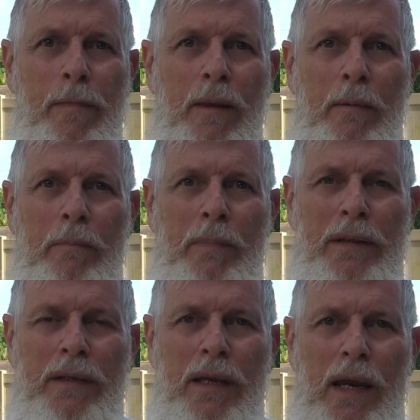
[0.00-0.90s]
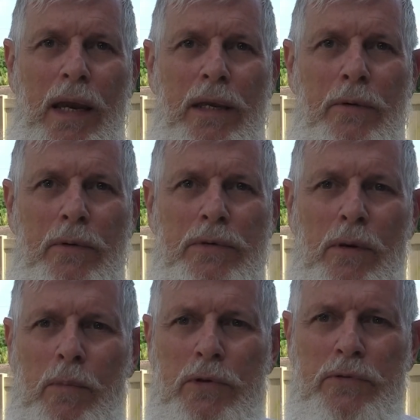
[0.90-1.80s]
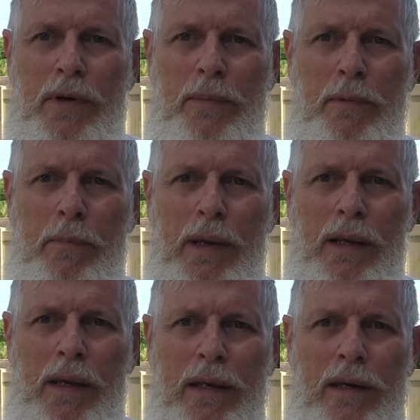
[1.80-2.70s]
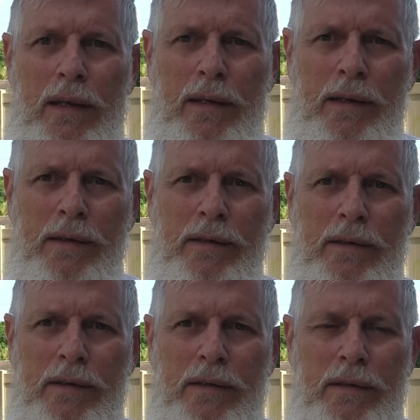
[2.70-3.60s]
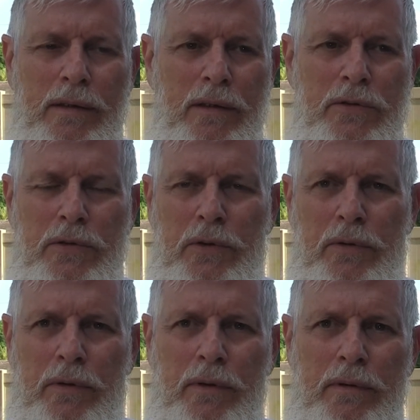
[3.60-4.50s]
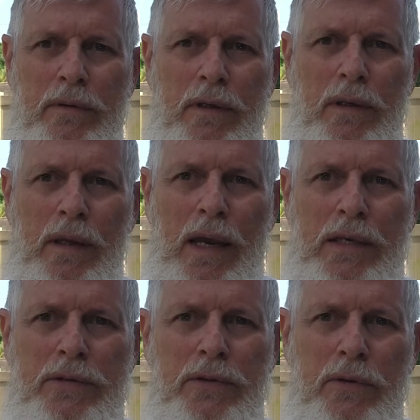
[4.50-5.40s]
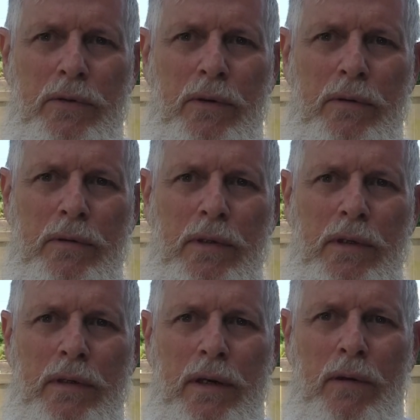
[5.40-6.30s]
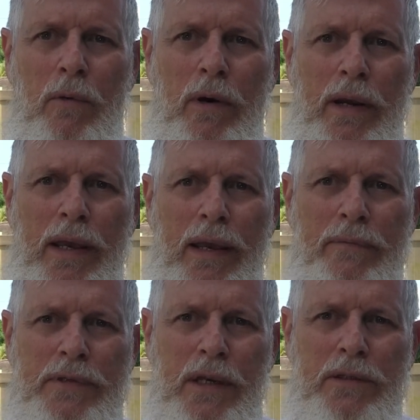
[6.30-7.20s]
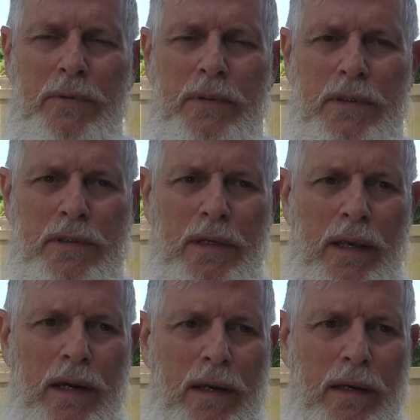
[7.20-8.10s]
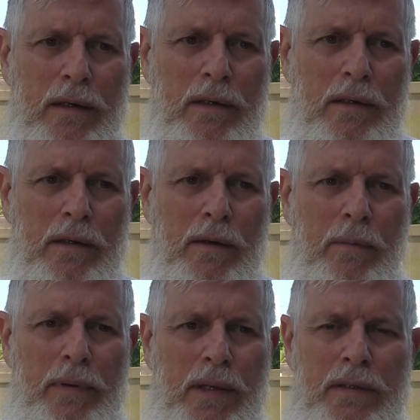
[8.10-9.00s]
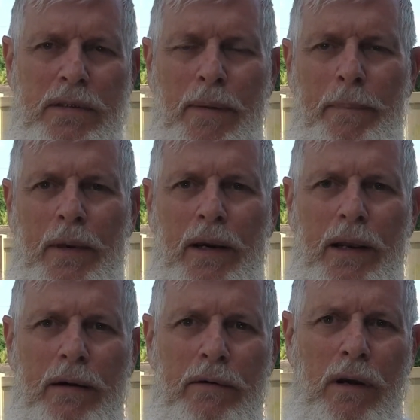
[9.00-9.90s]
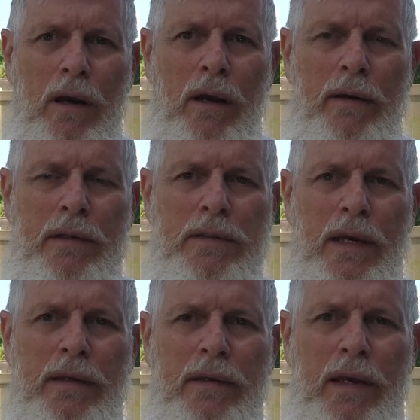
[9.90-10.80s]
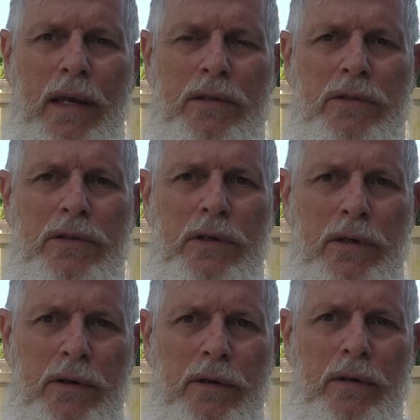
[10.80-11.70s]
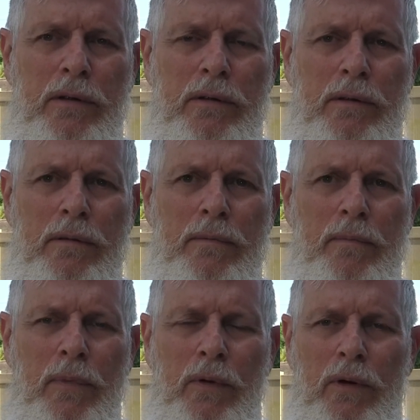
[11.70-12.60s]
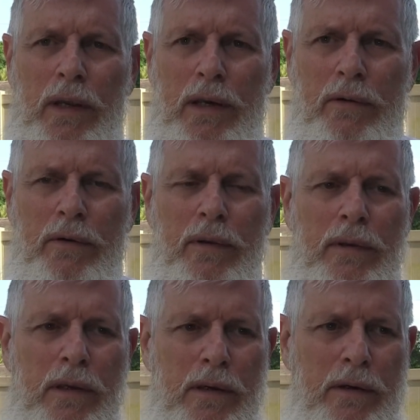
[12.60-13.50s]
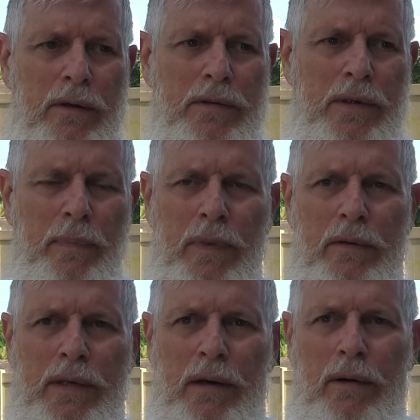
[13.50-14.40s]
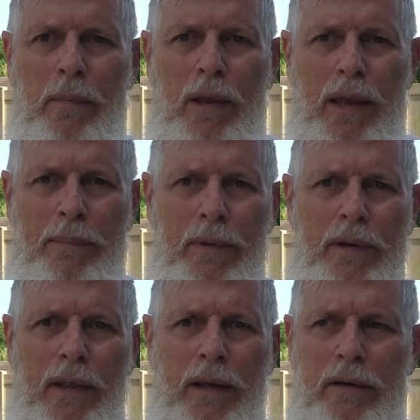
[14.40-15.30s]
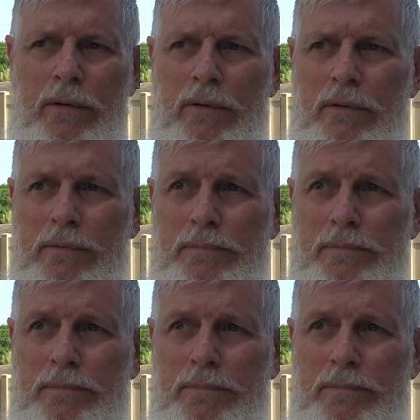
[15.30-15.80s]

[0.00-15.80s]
About the guy who was almost raped by a lady, a guy student, didn't want to have sex with this lady. But then something later on, it's like the next year, or later in the year, something terrible happened to that girl.